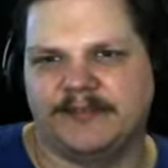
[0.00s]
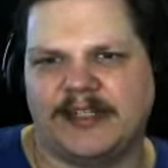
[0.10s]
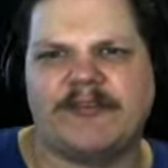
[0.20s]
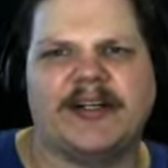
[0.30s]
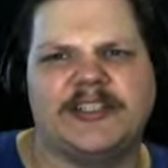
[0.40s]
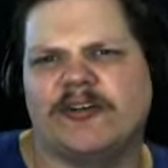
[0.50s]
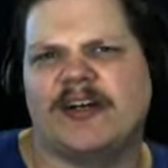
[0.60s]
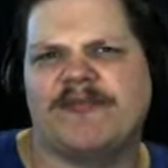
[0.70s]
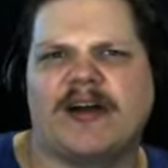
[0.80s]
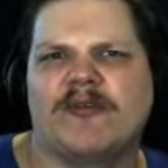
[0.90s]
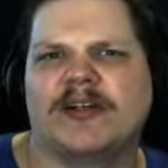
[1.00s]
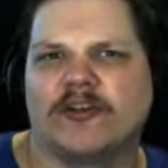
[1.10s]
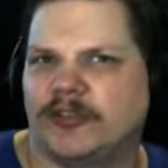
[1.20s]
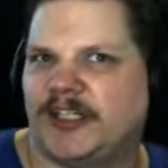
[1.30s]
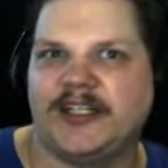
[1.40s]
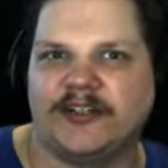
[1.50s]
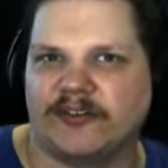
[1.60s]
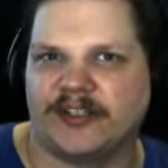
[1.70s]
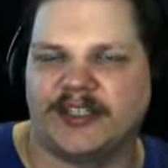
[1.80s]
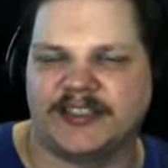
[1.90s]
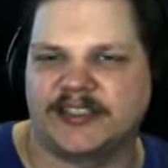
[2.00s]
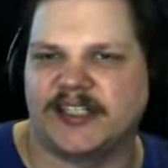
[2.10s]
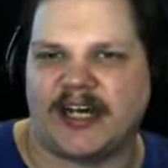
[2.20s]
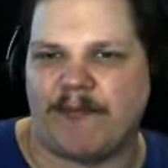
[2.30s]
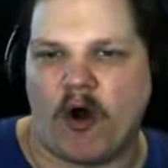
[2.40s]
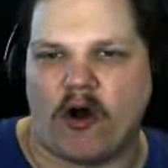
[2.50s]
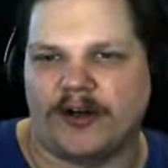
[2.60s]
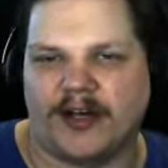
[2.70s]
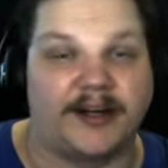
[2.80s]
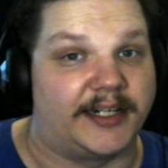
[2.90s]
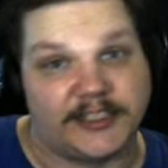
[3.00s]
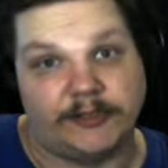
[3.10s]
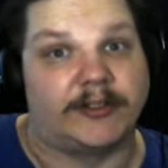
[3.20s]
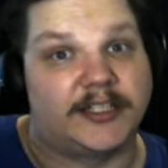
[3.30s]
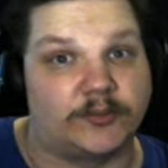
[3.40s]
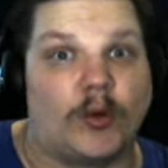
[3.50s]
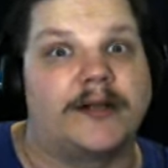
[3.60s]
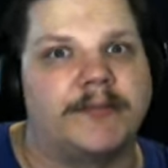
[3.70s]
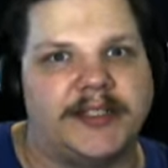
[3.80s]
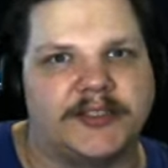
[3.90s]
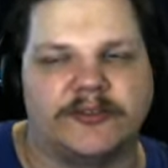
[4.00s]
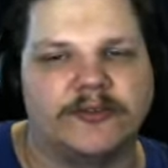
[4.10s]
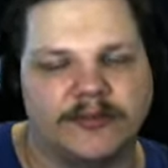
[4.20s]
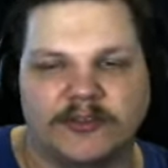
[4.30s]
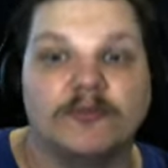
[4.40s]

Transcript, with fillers: Not really sure if I will continue this game on, unless you guys want me to.